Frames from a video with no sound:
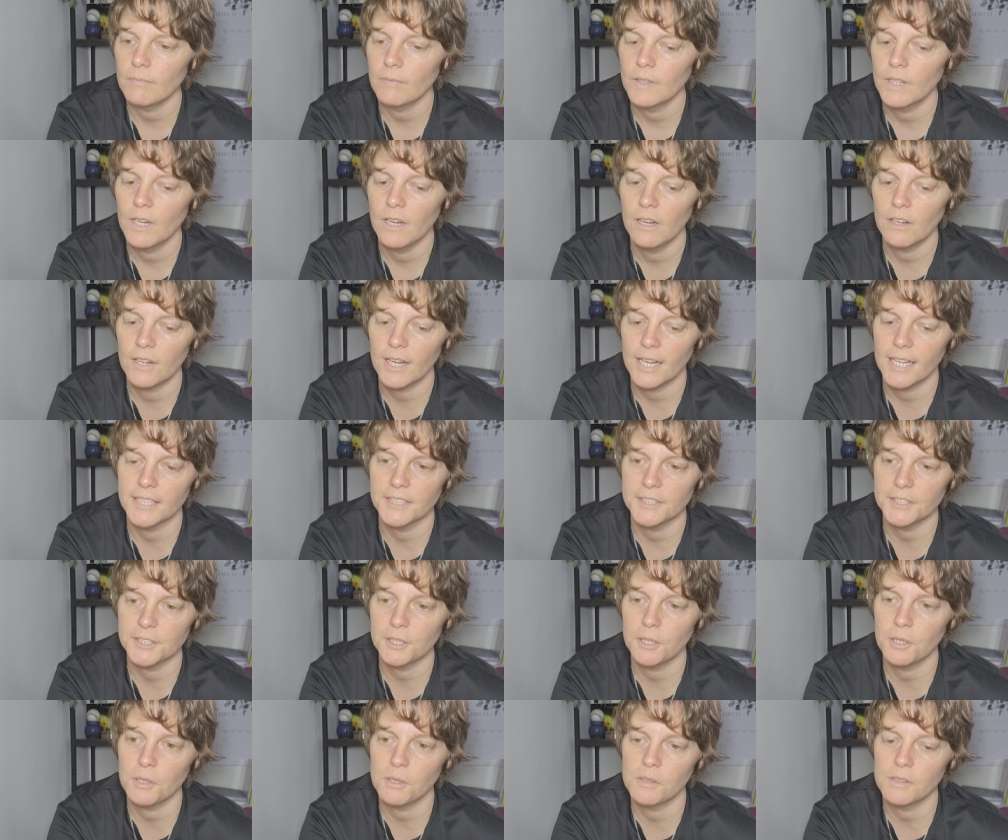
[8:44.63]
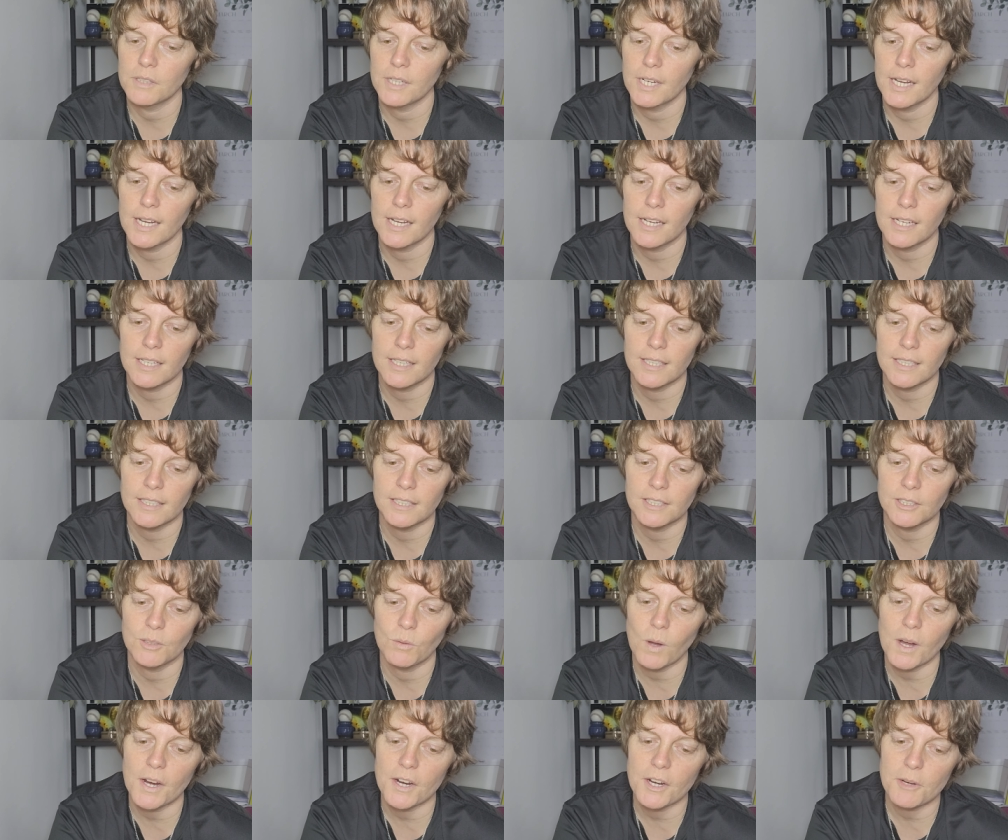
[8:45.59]
okay, so uh,
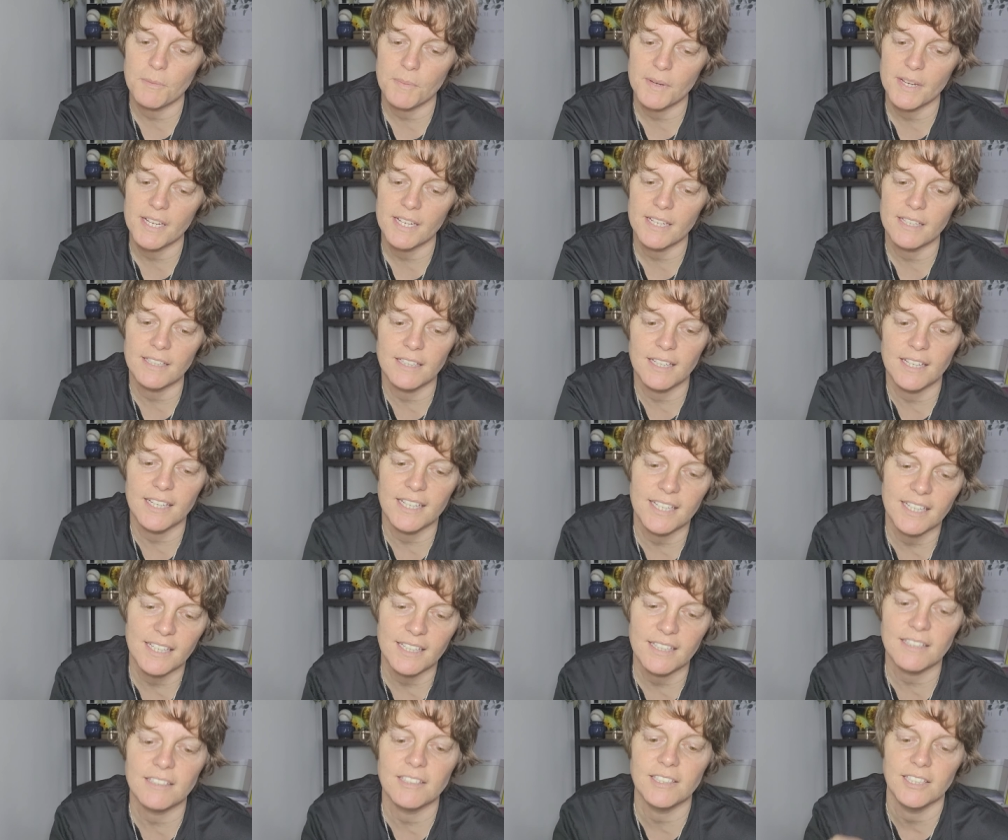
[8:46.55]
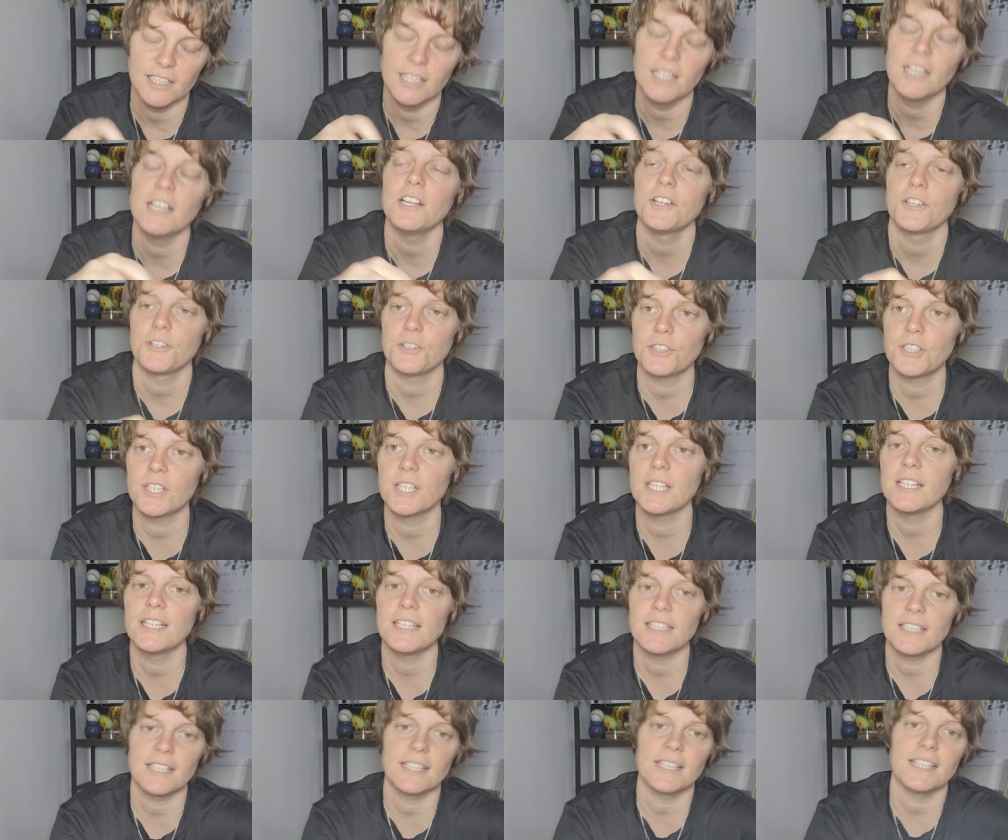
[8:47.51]
while you're being like, you're seeing
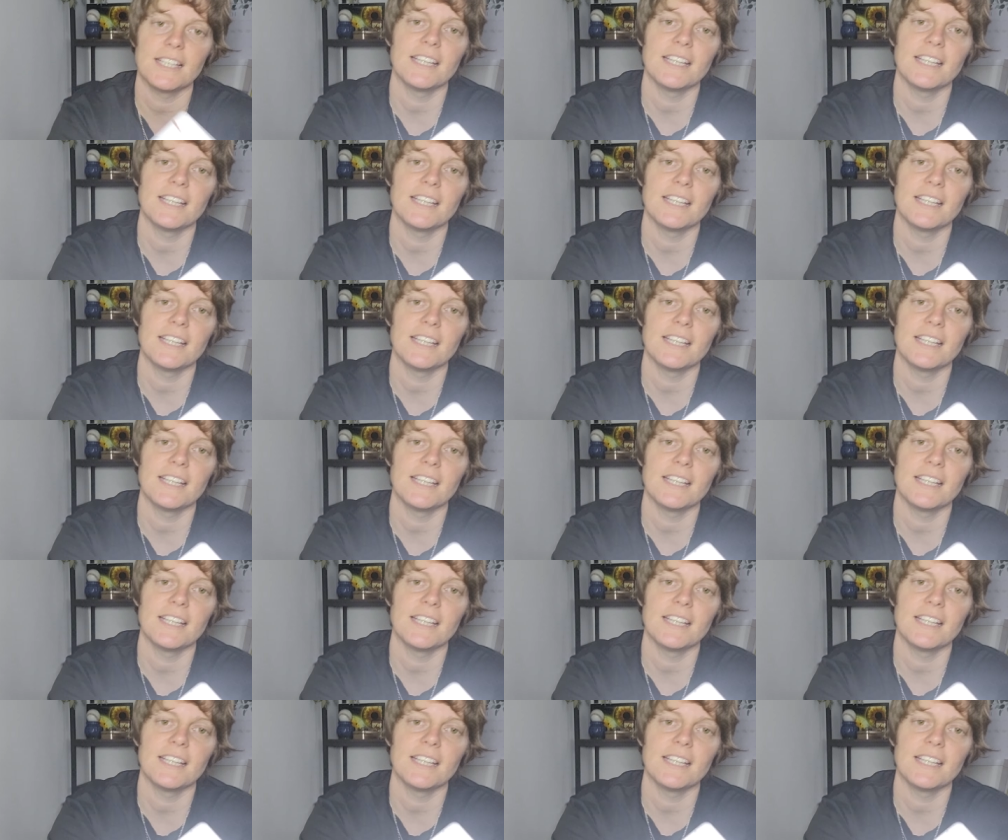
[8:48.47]
it to the